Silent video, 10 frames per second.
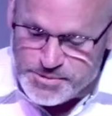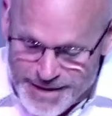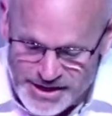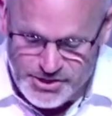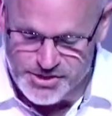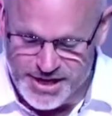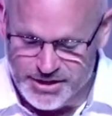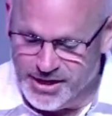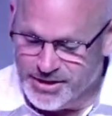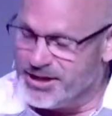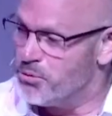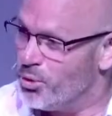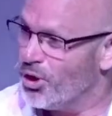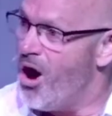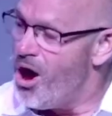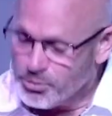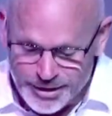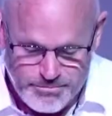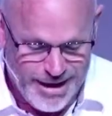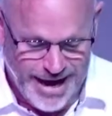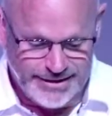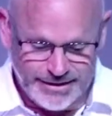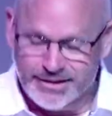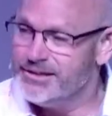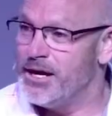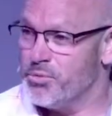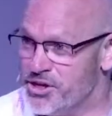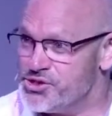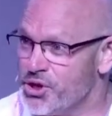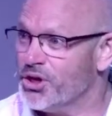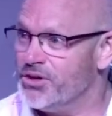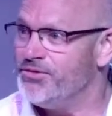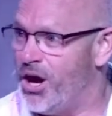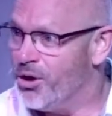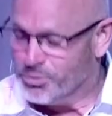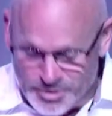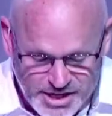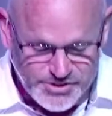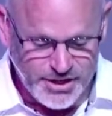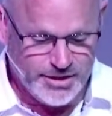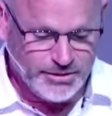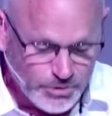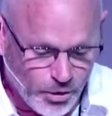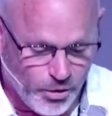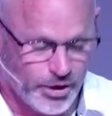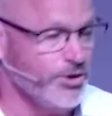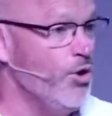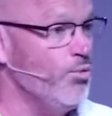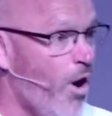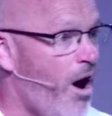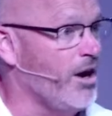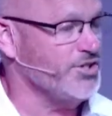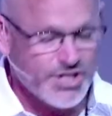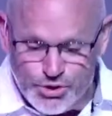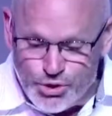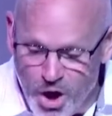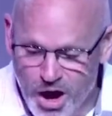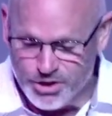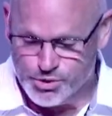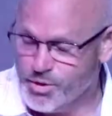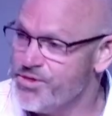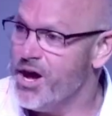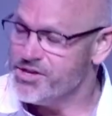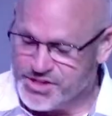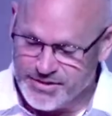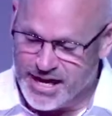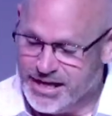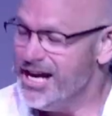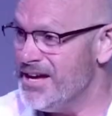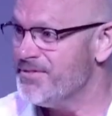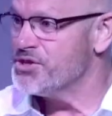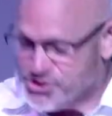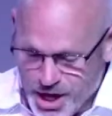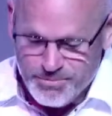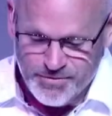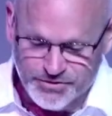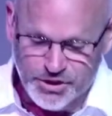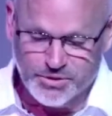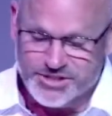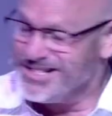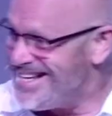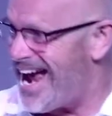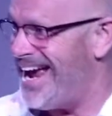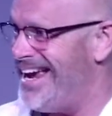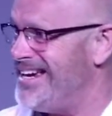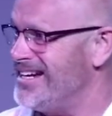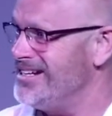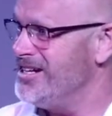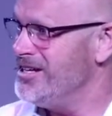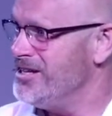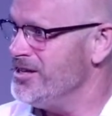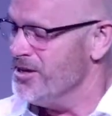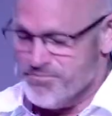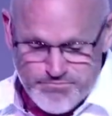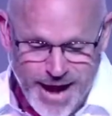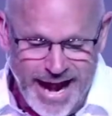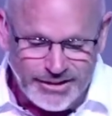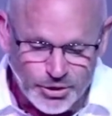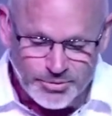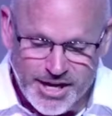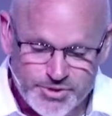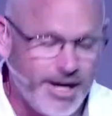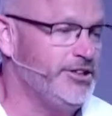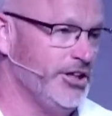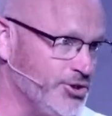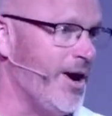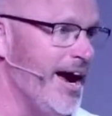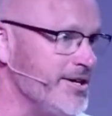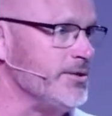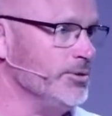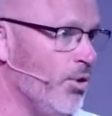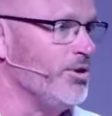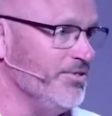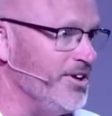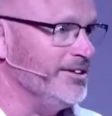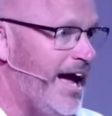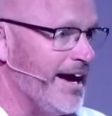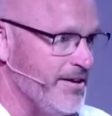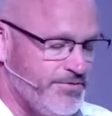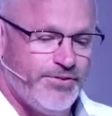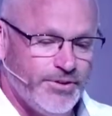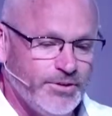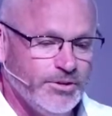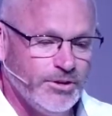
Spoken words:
this message, that we're all reminded that we serve a risen Lord who walks and talks with us, and that even some of you today make the resurrected Christ Lord of your life.